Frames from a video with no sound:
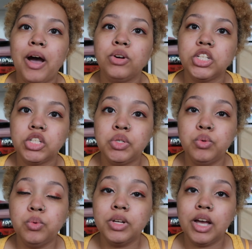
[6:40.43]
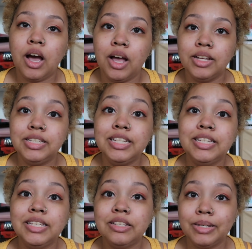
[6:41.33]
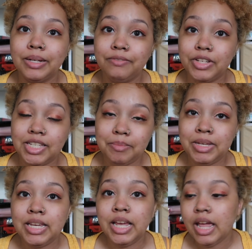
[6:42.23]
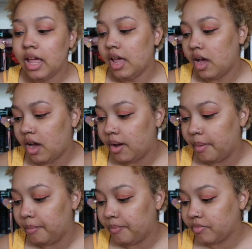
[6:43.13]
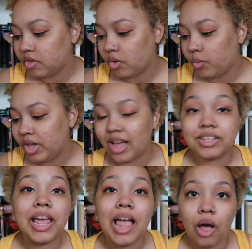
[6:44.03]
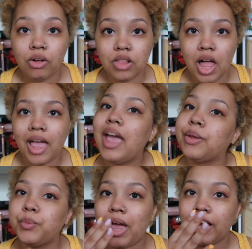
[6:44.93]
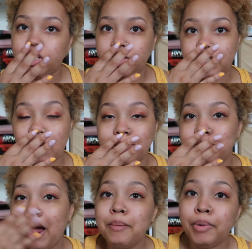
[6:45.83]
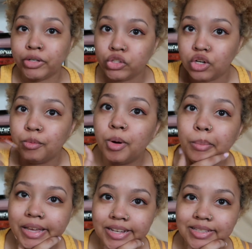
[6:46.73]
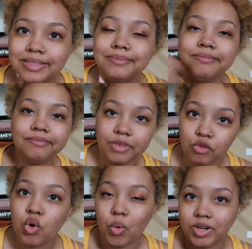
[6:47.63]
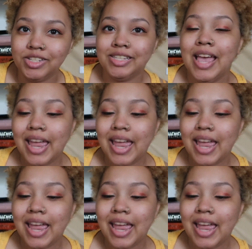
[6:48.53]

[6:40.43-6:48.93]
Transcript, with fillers: out to uh, DC to visit me, um, we got to hang out a lot and we actually stopped by Barnes & Noble because, of course,